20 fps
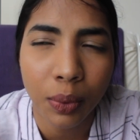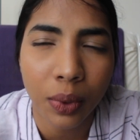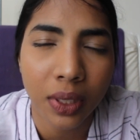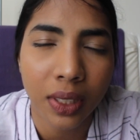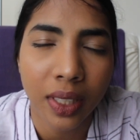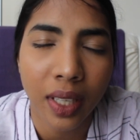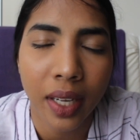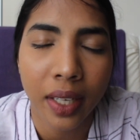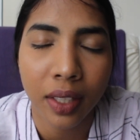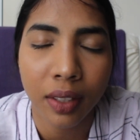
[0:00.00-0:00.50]

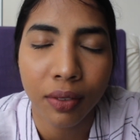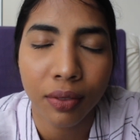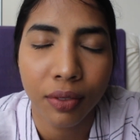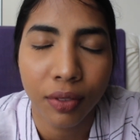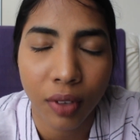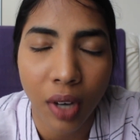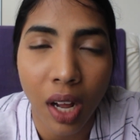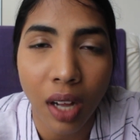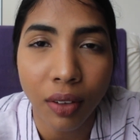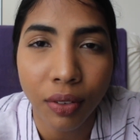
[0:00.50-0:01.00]
was kind
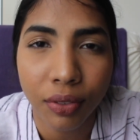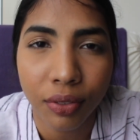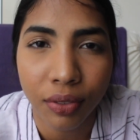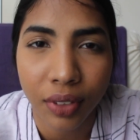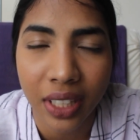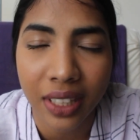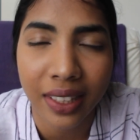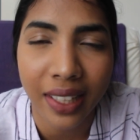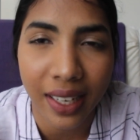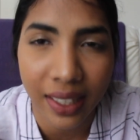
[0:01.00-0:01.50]
of rough
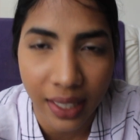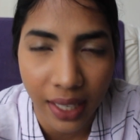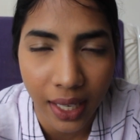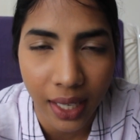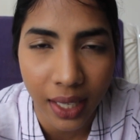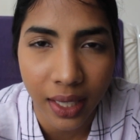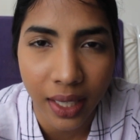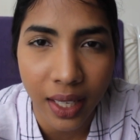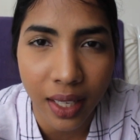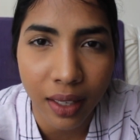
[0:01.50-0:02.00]
in that
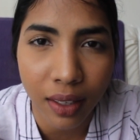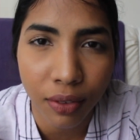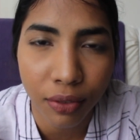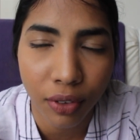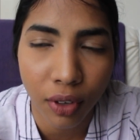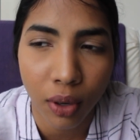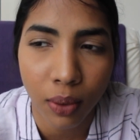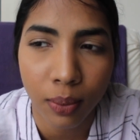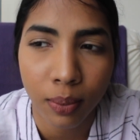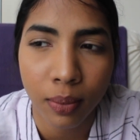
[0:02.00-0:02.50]
area
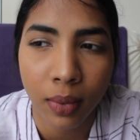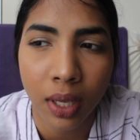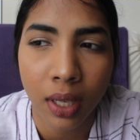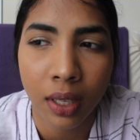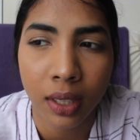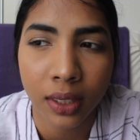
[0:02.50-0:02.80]
from